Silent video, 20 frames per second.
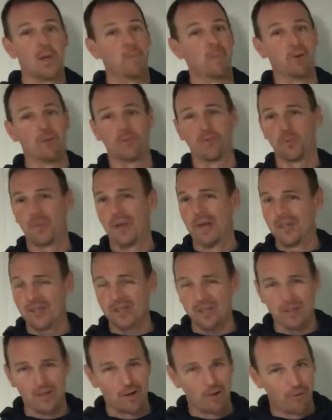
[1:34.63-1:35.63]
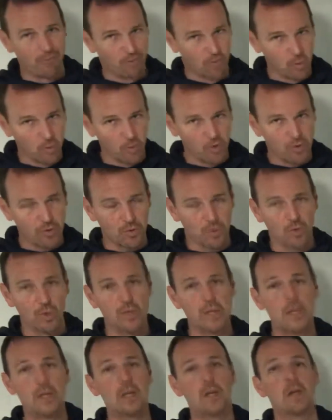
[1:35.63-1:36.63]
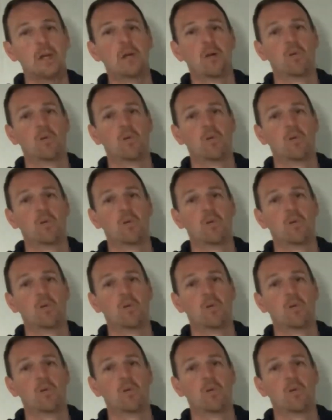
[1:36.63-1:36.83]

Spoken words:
but especially in a 4-3